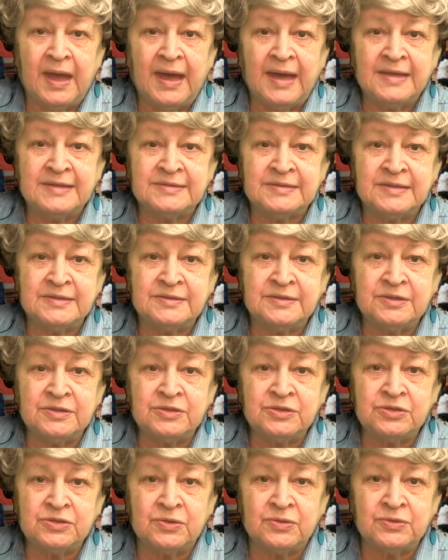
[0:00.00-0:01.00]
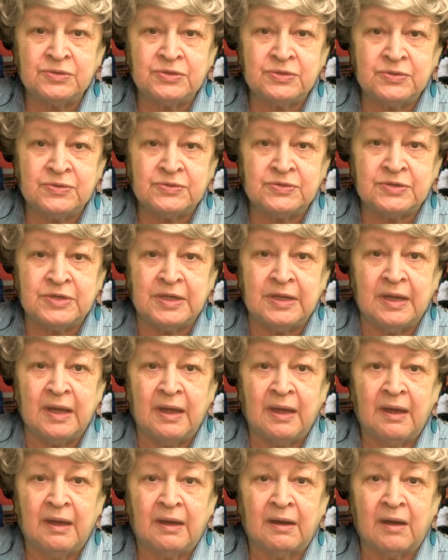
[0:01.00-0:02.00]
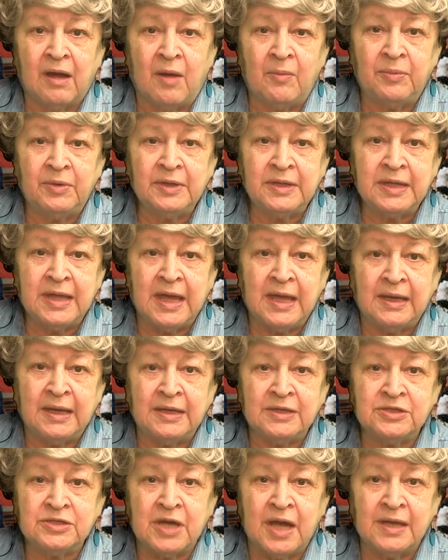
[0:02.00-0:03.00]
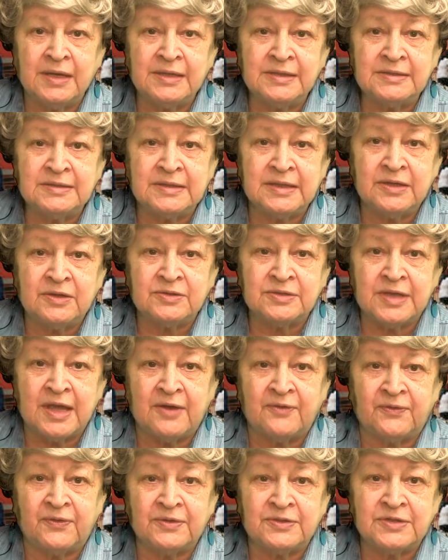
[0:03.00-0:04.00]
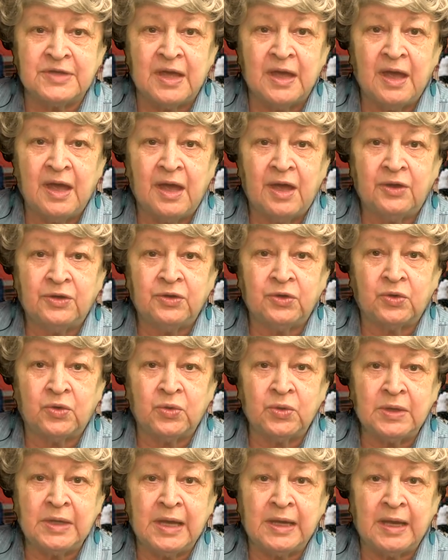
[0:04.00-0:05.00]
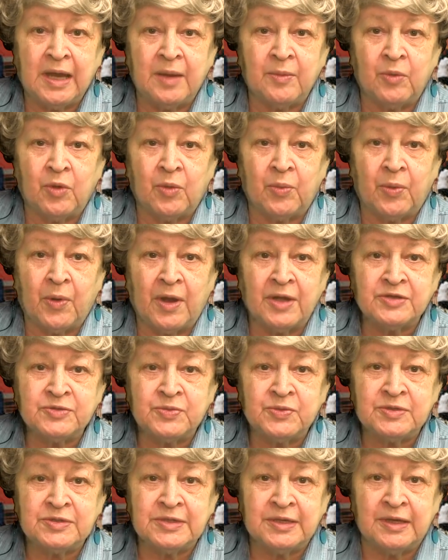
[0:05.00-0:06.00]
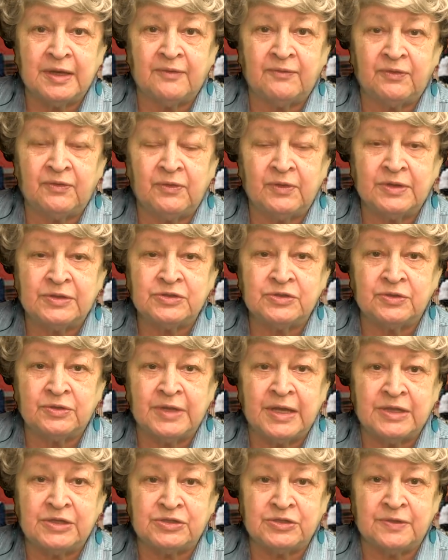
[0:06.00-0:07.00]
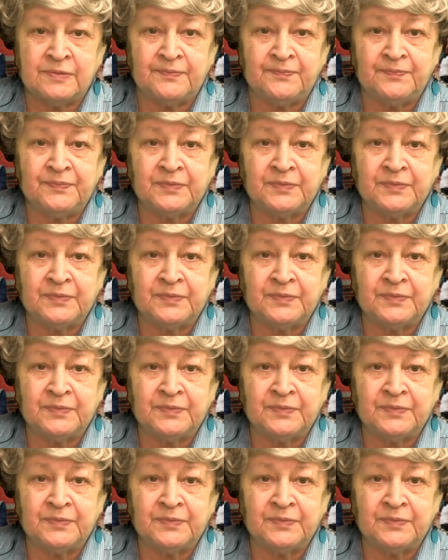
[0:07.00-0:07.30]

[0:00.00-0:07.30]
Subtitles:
A census showed Tuesday, complicating Chinese leaders' efforts to create a more prosperous and influential nation.